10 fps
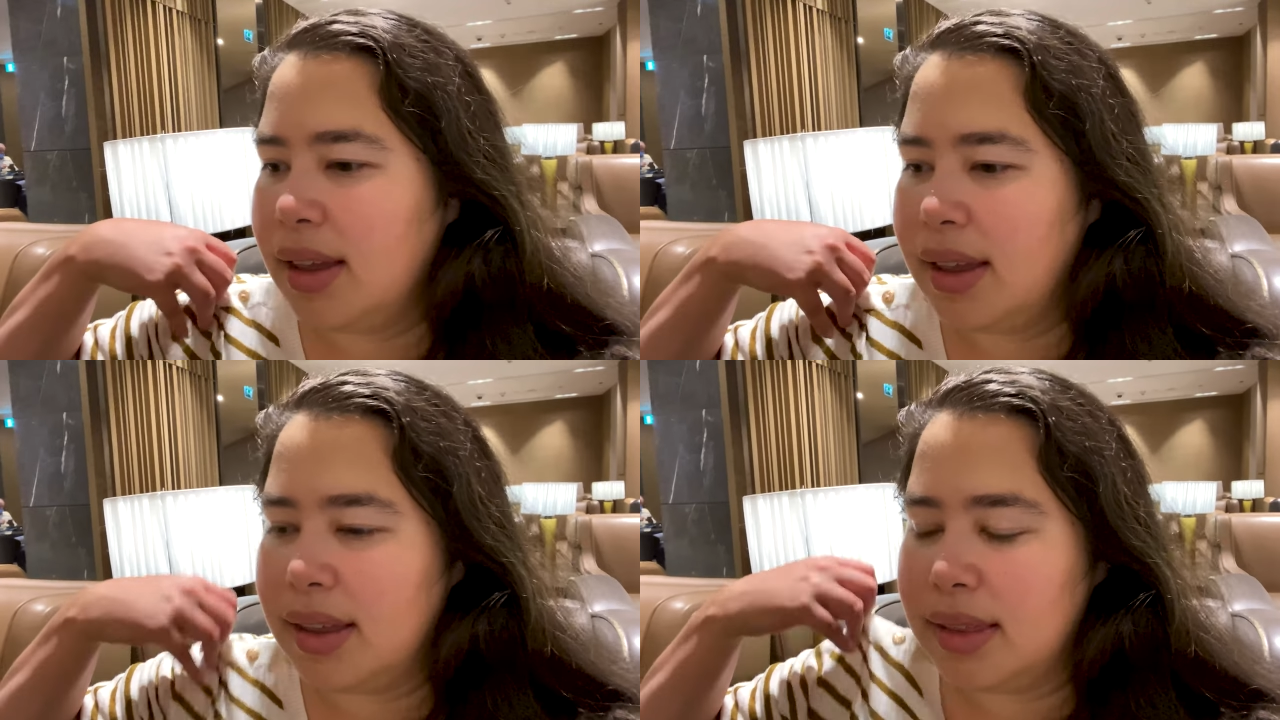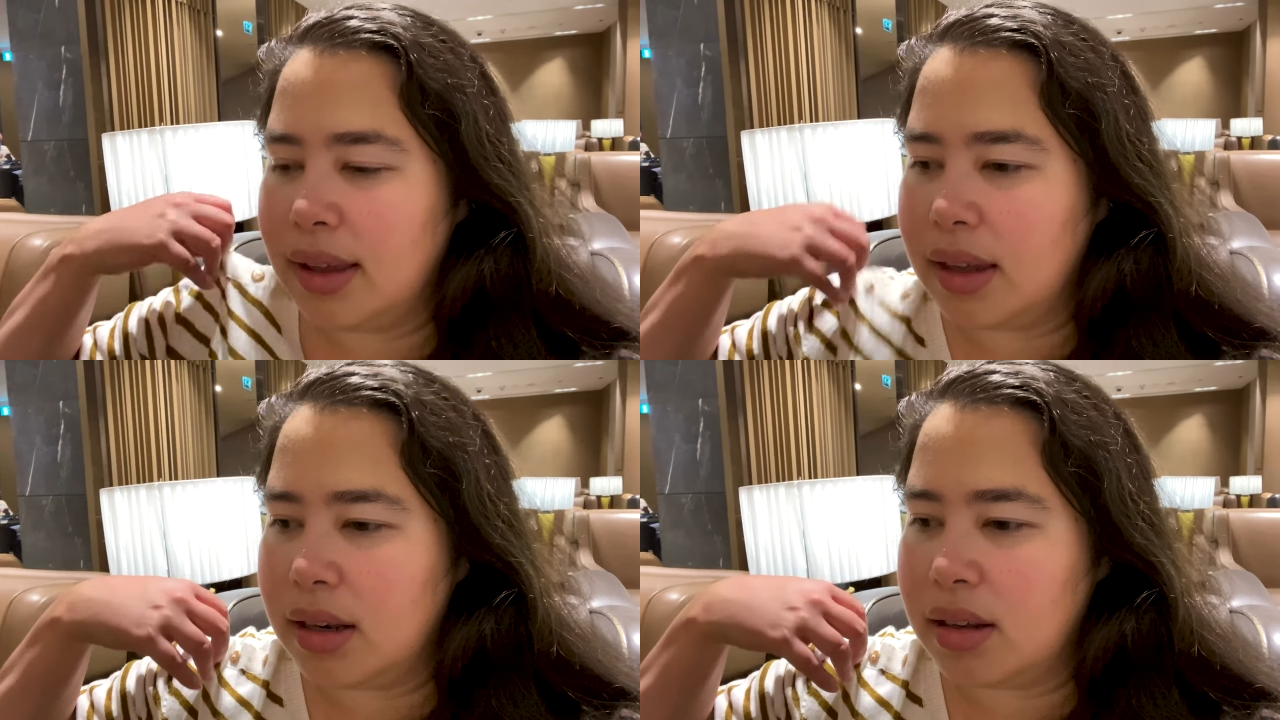and
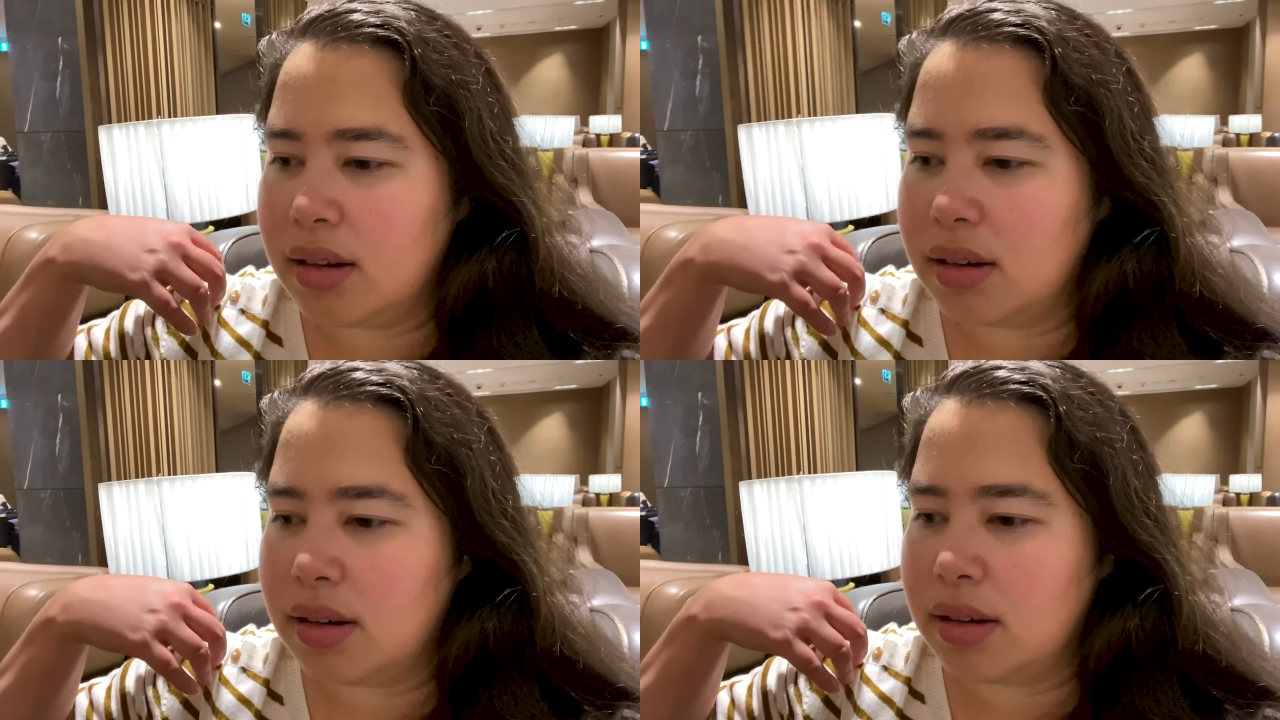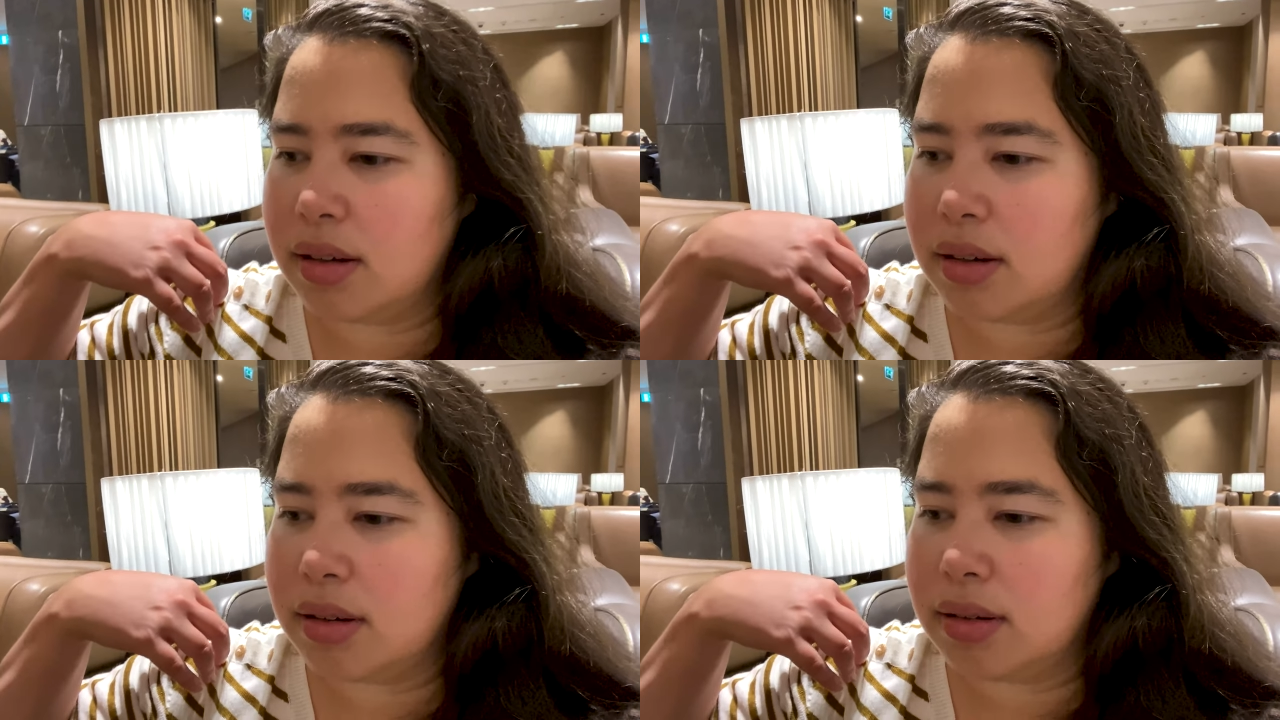then
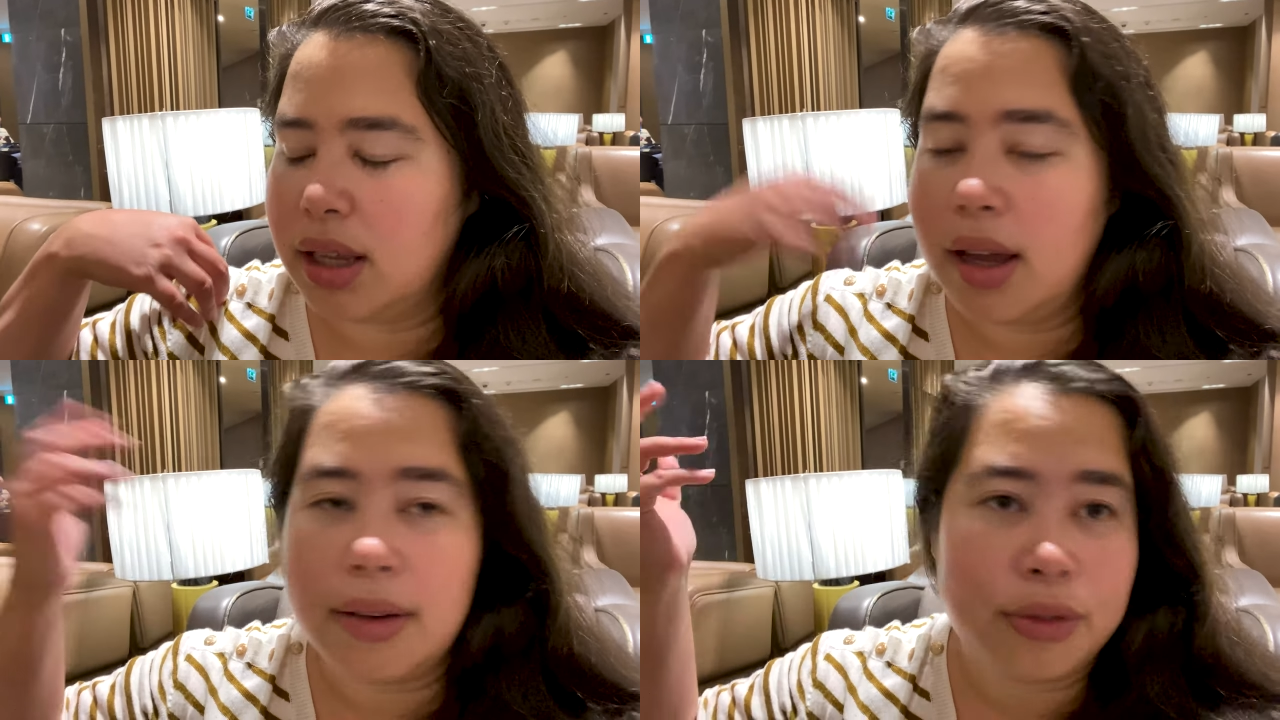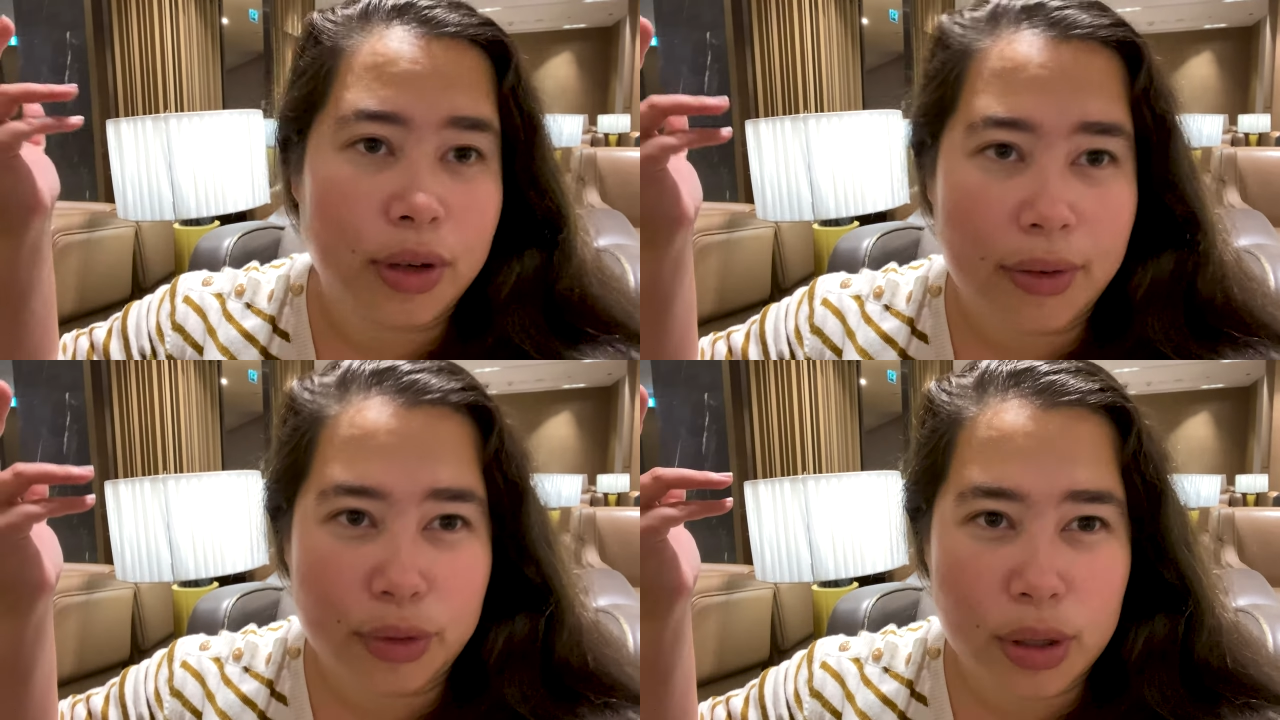uh, yeah after you
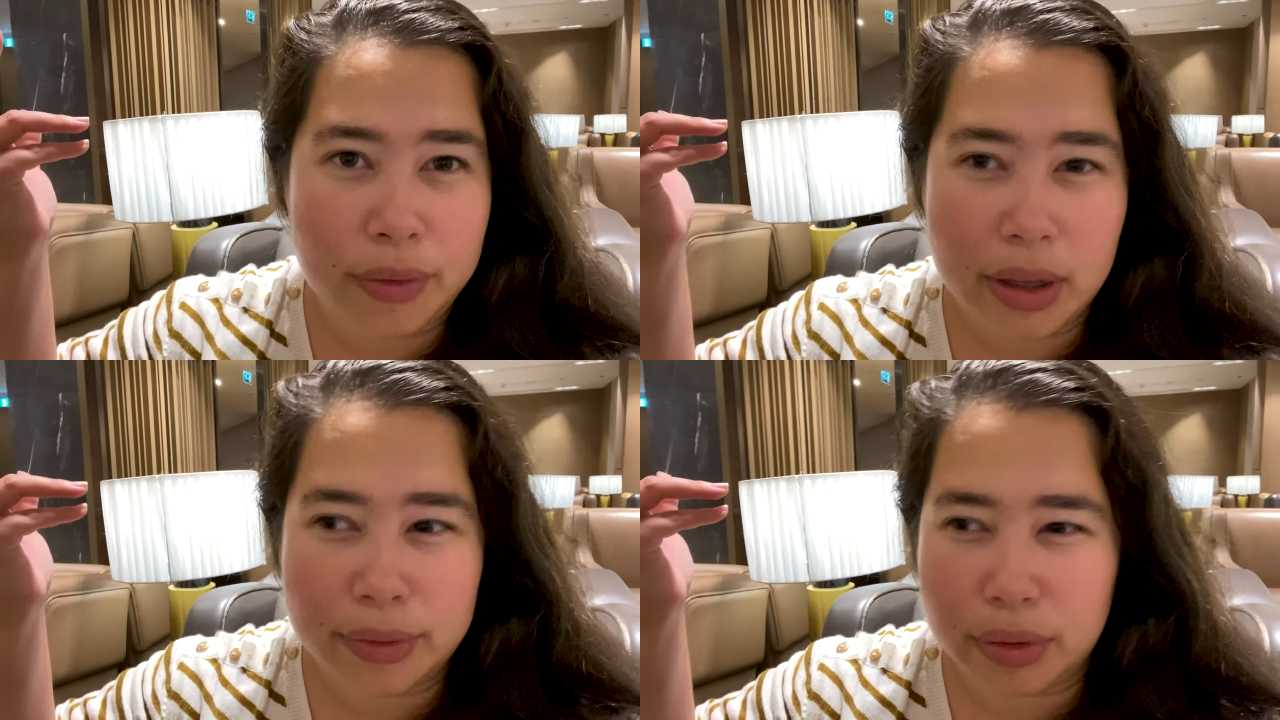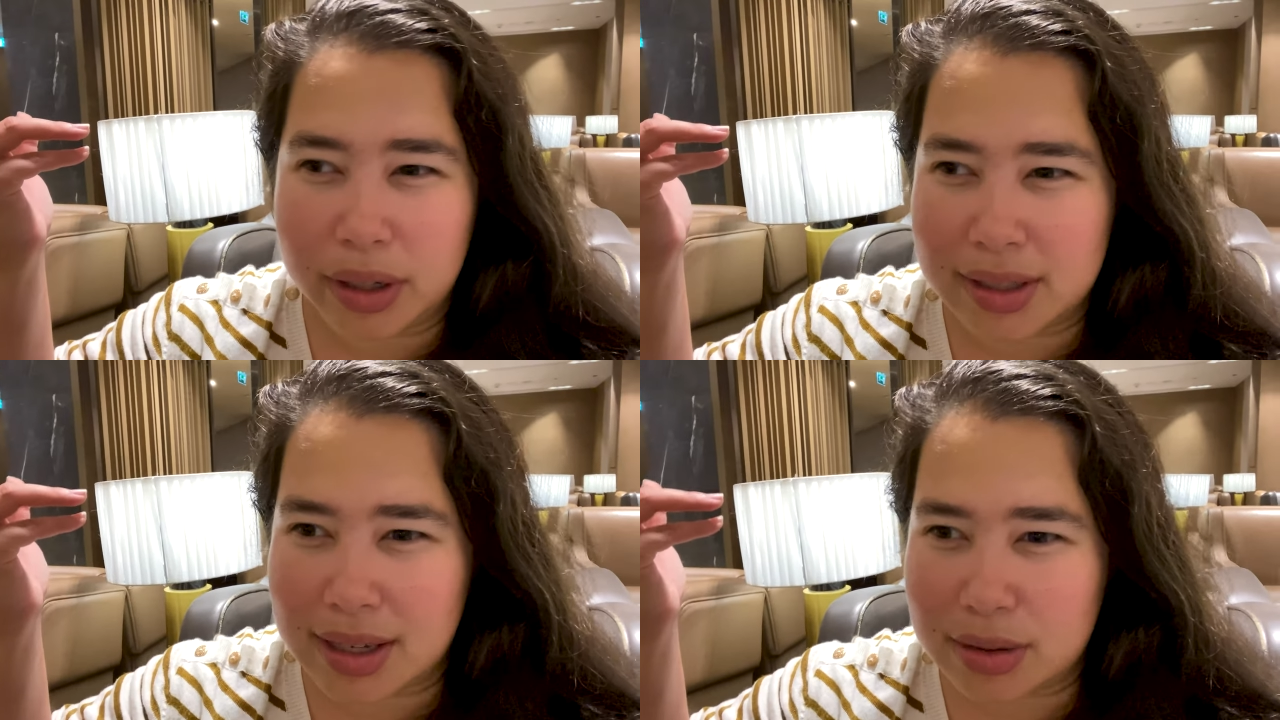have you have like full
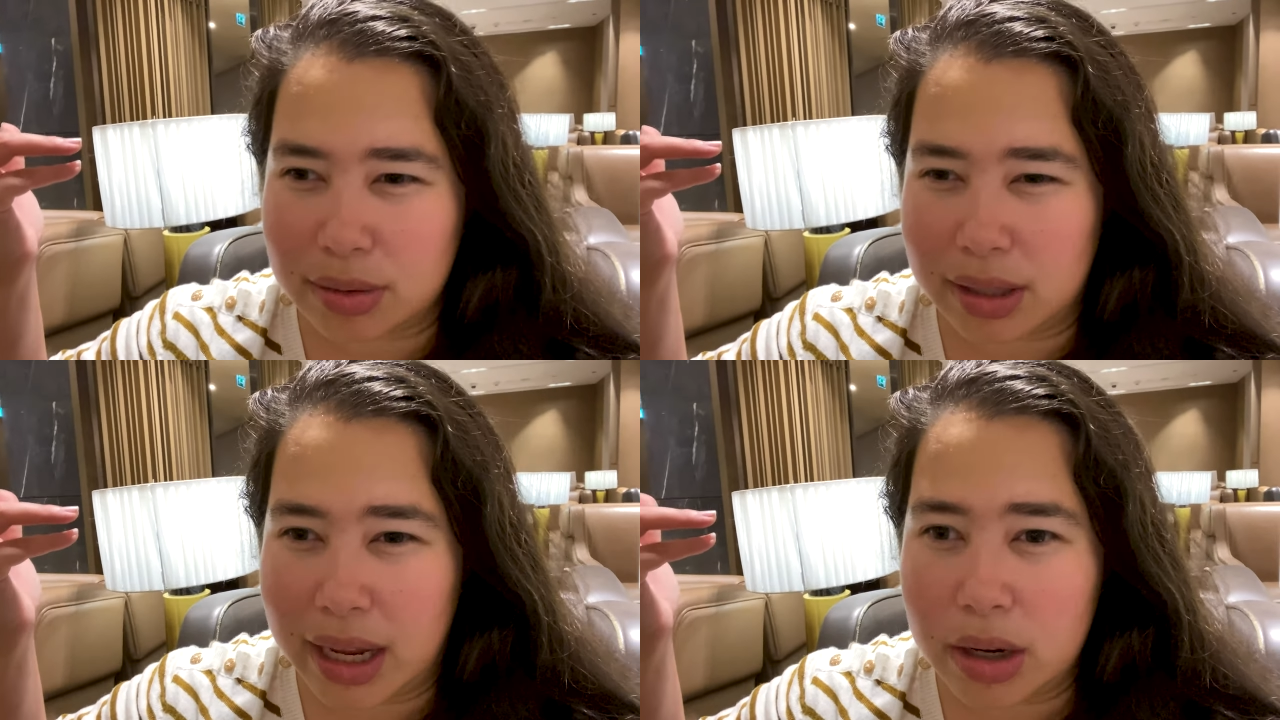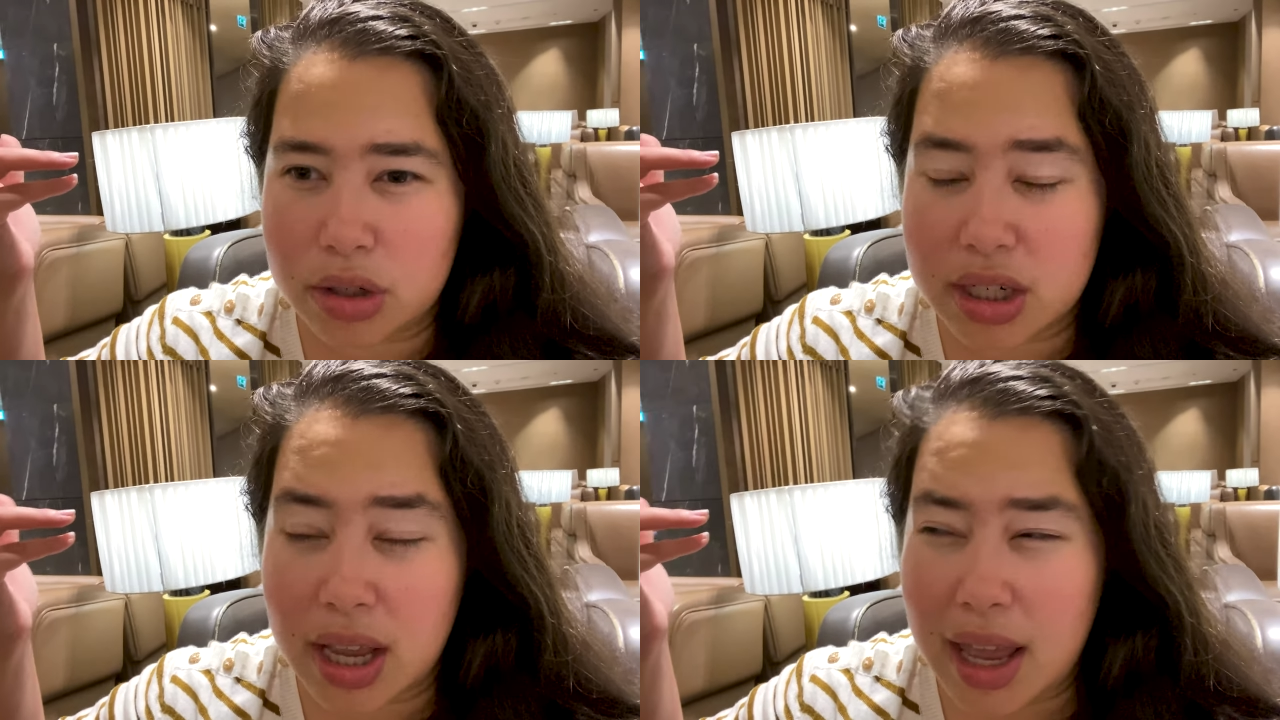access to the lounge